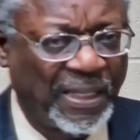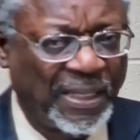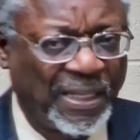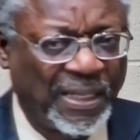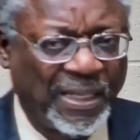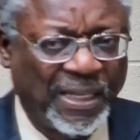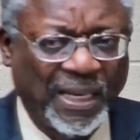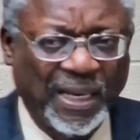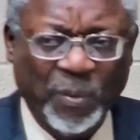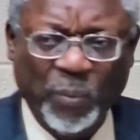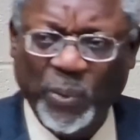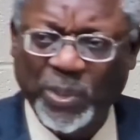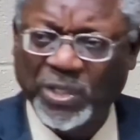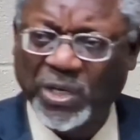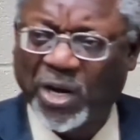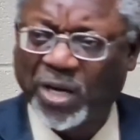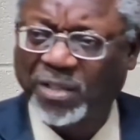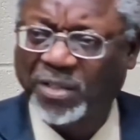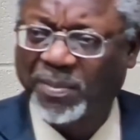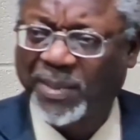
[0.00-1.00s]
And we
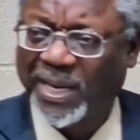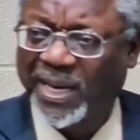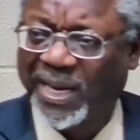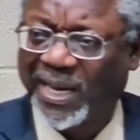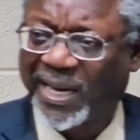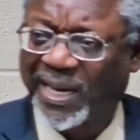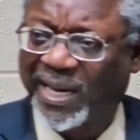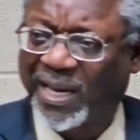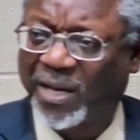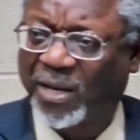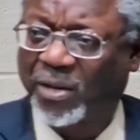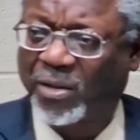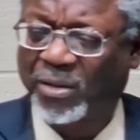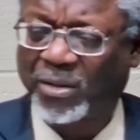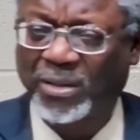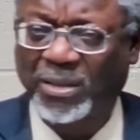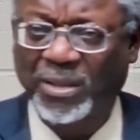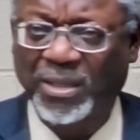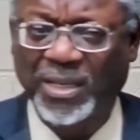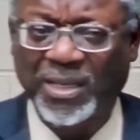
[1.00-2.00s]
talked about how
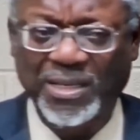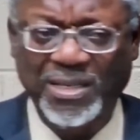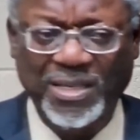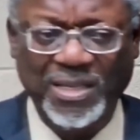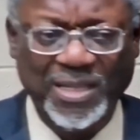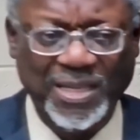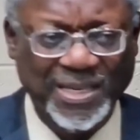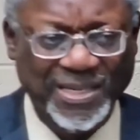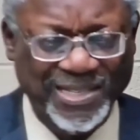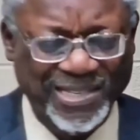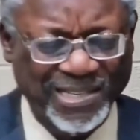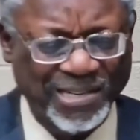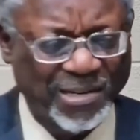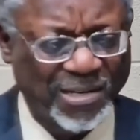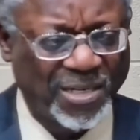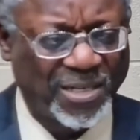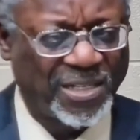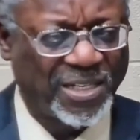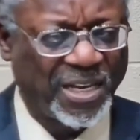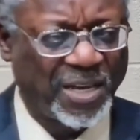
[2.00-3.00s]
the
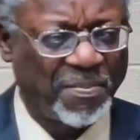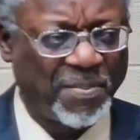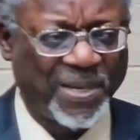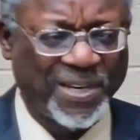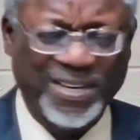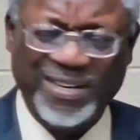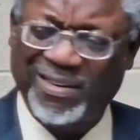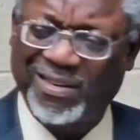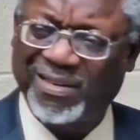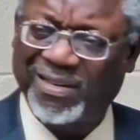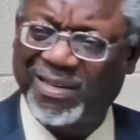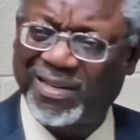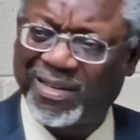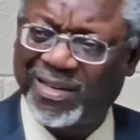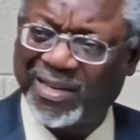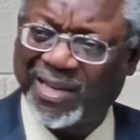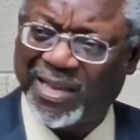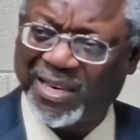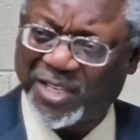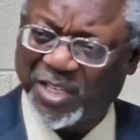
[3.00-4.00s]
Assyrians have been an
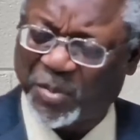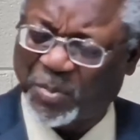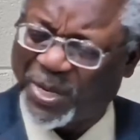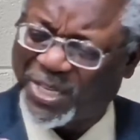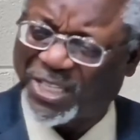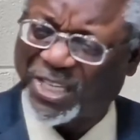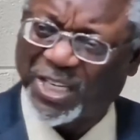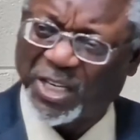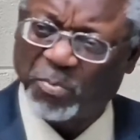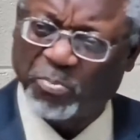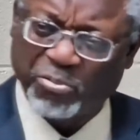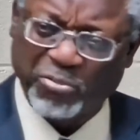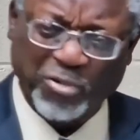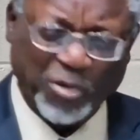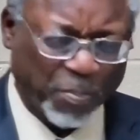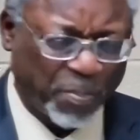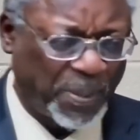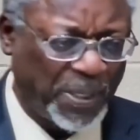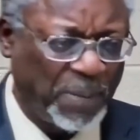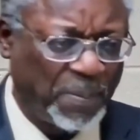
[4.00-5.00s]
especially brutal
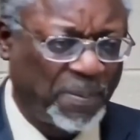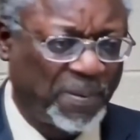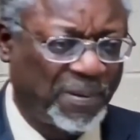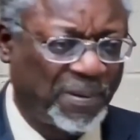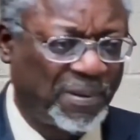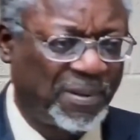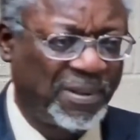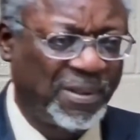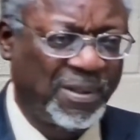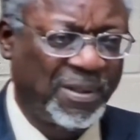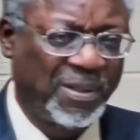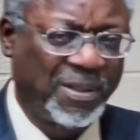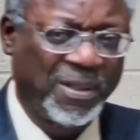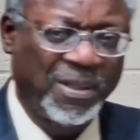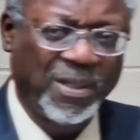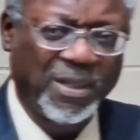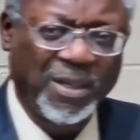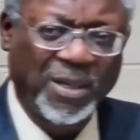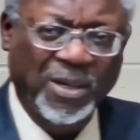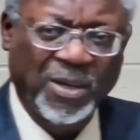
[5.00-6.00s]
people,
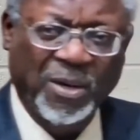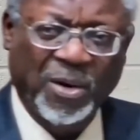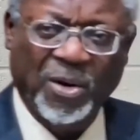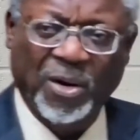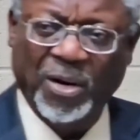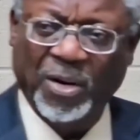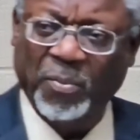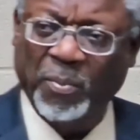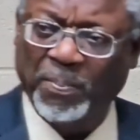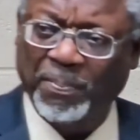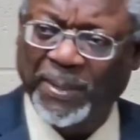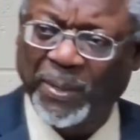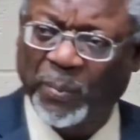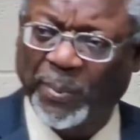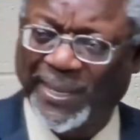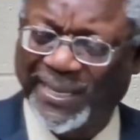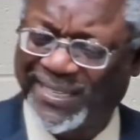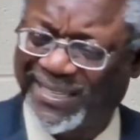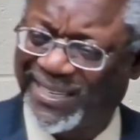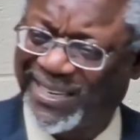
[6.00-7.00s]
or I
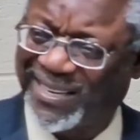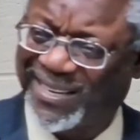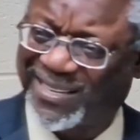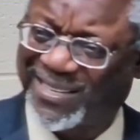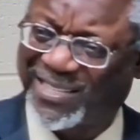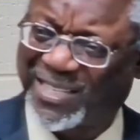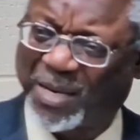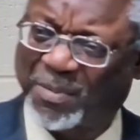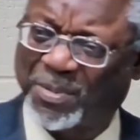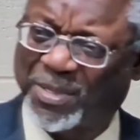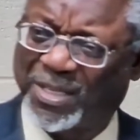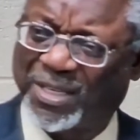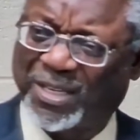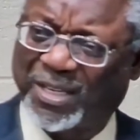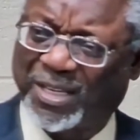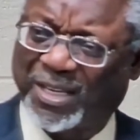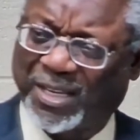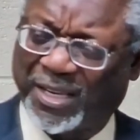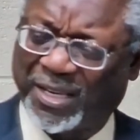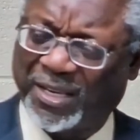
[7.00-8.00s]
should say an
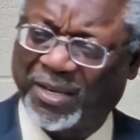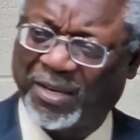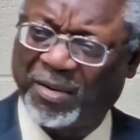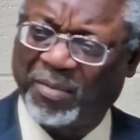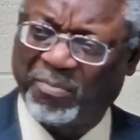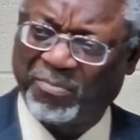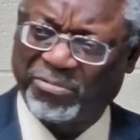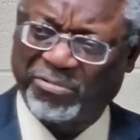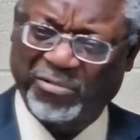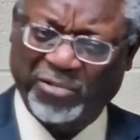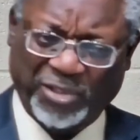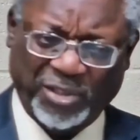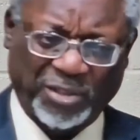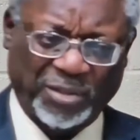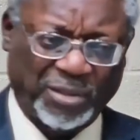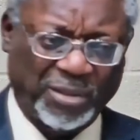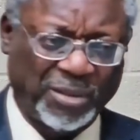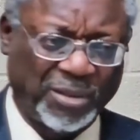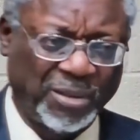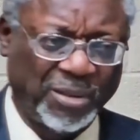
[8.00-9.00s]
exceptionally brutal
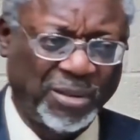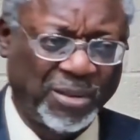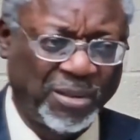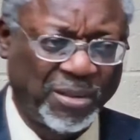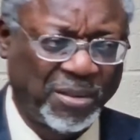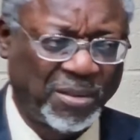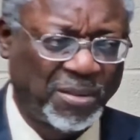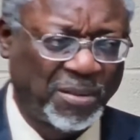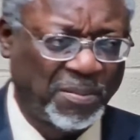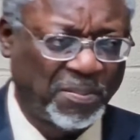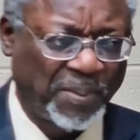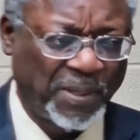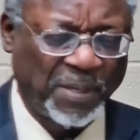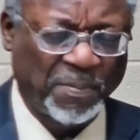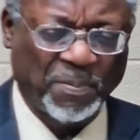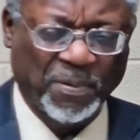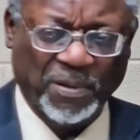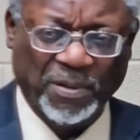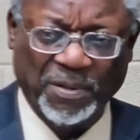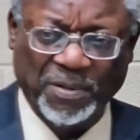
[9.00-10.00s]

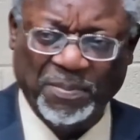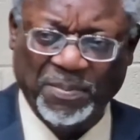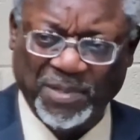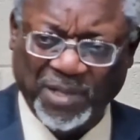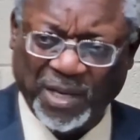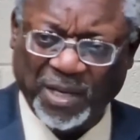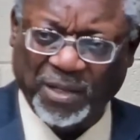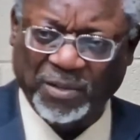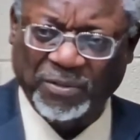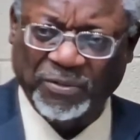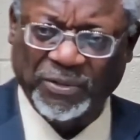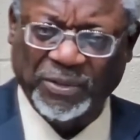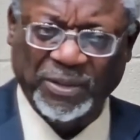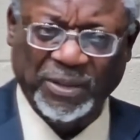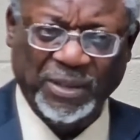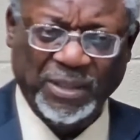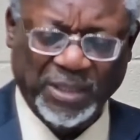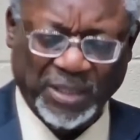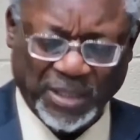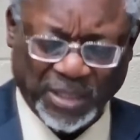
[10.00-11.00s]
people themselves
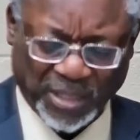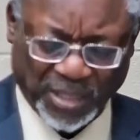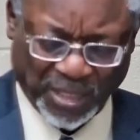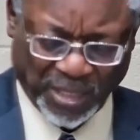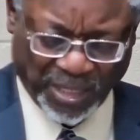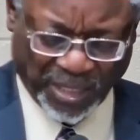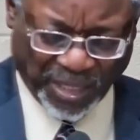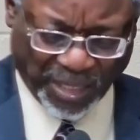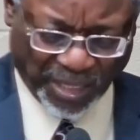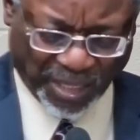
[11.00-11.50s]
in